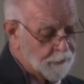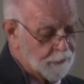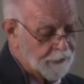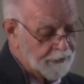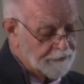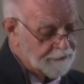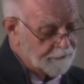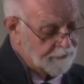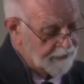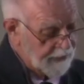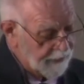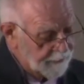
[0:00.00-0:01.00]
learned
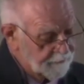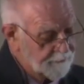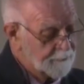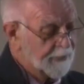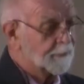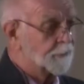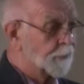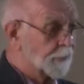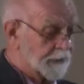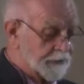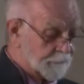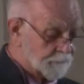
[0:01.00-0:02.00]
the art of
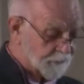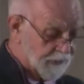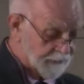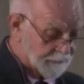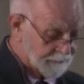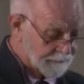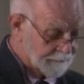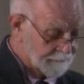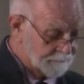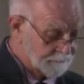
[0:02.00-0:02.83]
motherhood in the field,